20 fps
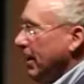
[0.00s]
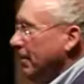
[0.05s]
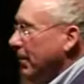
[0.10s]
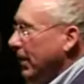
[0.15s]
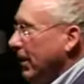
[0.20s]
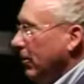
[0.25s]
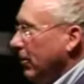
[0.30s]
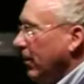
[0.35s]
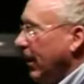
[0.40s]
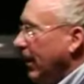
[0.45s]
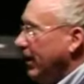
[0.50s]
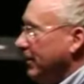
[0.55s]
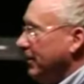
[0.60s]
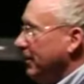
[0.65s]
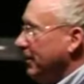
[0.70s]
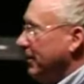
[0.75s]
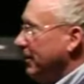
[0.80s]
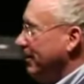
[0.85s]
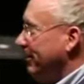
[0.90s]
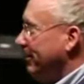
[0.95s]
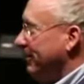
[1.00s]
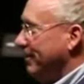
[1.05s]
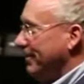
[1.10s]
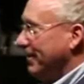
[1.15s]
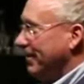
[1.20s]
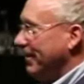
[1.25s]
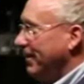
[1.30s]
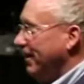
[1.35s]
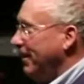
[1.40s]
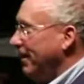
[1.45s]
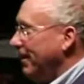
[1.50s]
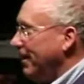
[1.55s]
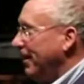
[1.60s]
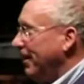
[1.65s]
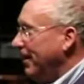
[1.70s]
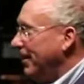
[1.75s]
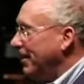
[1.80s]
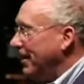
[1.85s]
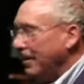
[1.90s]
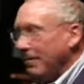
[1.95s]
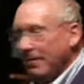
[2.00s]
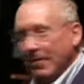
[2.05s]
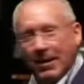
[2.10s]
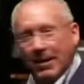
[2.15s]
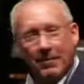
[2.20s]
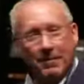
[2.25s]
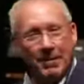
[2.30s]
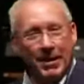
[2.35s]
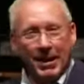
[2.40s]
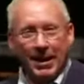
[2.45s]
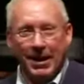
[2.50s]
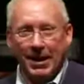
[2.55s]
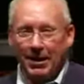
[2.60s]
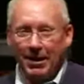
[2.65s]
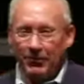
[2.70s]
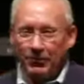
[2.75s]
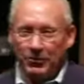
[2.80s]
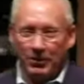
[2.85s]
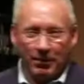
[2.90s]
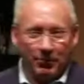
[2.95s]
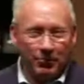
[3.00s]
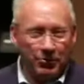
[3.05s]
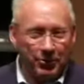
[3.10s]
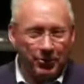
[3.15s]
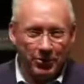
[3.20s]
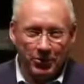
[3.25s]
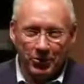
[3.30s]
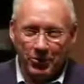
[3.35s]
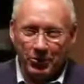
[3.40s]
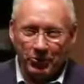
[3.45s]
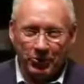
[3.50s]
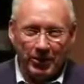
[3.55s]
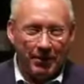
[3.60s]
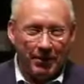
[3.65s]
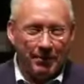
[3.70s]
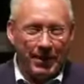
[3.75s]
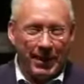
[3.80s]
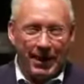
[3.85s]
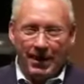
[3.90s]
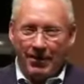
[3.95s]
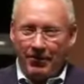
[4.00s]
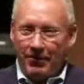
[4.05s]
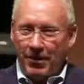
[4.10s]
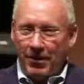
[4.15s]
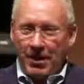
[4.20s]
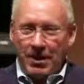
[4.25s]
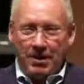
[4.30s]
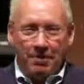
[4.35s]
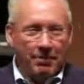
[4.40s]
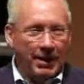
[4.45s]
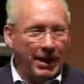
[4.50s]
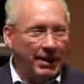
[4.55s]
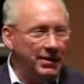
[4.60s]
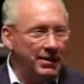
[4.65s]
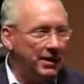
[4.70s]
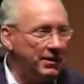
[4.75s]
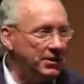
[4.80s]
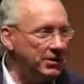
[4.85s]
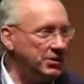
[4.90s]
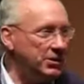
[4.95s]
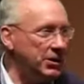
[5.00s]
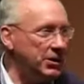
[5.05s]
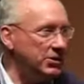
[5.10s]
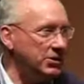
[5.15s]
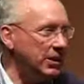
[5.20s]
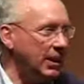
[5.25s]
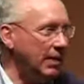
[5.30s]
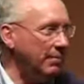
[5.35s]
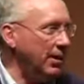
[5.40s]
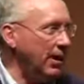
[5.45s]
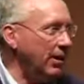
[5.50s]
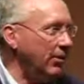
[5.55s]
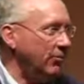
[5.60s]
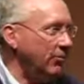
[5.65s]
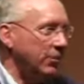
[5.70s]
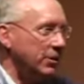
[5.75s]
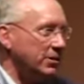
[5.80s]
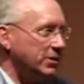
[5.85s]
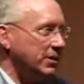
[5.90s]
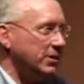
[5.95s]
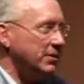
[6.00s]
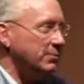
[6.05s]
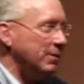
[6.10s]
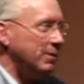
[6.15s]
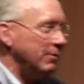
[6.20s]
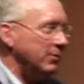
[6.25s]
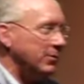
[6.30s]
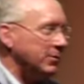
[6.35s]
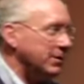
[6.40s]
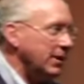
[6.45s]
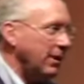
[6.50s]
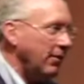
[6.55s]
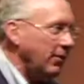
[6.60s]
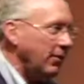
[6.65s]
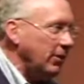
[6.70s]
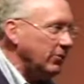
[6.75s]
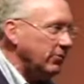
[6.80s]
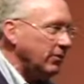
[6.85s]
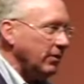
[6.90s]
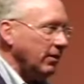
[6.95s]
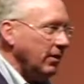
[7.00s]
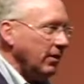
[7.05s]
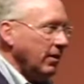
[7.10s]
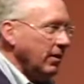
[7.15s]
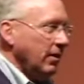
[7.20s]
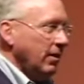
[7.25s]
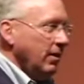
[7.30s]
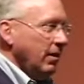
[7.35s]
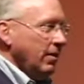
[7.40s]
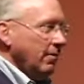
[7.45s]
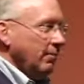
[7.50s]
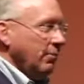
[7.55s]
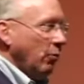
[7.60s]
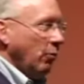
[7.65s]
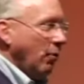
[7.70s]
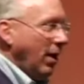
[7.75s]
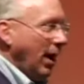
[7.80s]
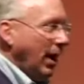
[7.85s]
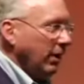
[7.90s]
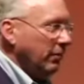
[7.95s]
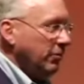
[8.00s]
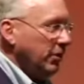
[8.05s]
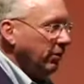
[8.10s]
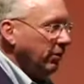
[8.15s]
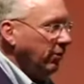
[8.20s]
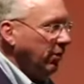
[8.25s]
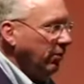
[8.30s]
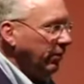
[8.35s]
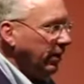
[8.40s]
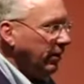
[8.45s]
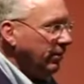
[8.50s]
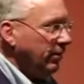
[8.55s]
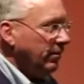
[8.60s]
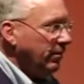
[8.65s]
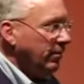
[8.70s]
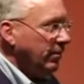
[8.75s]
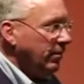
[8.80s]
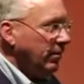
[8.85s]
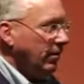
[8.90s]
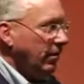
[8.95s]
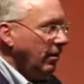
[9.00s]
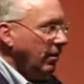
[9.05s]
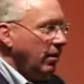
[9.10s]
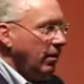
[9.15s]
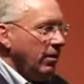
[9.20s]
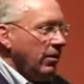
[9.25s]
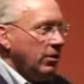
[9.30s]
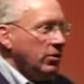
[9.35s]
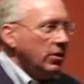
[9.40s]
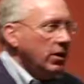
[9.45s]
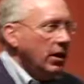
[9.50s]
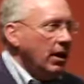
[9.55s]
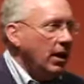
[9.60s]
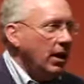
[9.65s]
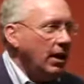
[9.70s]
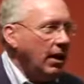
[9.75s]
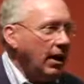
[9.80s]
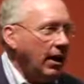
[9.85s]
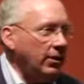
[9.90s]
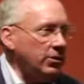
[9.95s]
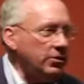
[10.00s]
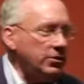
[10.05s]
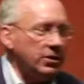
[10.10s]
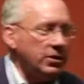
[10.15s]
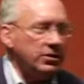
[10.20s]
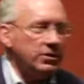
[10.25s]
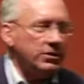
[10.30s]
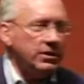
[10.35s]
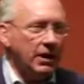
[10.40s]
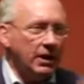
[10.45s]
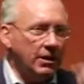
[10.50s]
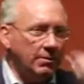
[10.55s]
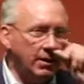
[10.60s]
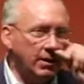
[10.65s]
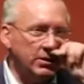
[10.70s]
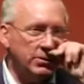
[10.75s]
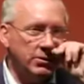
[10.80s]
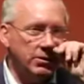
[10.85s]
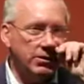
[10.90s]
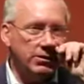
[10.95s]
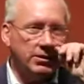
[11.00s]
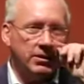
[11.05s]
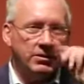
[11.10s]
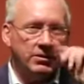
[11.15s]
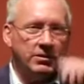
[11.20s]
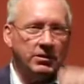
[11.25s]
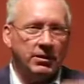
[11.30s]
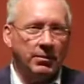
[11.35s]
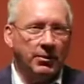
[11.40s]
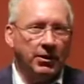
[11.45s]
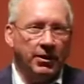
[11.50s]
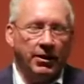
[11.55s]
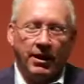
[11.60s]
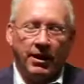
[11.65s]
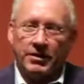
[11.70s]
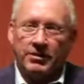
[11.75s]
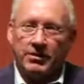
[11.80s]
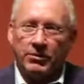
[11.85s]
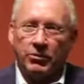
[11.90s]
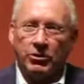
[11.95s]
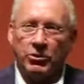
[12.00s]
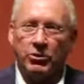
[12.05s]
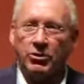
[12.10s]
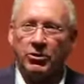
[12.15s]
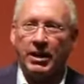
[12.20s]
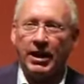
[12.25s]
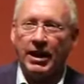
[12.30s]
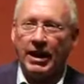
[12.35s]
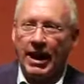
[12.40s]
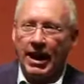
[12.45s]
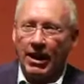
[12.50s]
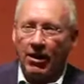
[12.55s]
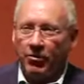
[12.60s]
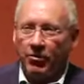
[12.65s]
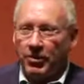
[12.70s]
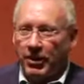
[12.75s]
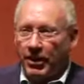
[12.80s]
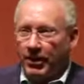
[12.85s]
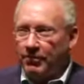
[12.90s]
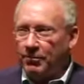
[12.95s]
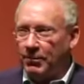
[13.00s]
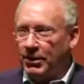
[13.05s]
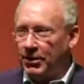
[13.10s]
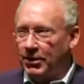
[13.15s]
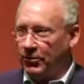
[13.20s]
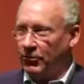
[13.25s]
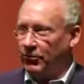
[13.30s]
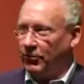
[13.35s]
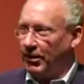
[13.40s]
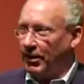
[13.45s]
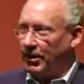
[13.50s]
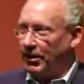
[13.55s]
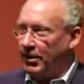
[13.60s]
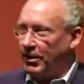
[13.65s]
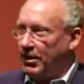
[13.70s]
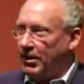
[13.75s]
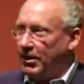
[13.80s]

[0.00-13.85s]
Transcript: may be in Christ. They may have jumped through the hoops. They may have made that decision. I'm not questioning people's salvation. But why aren't they growing? I used to say to my students at the seminary, I said, when you get out in ministry,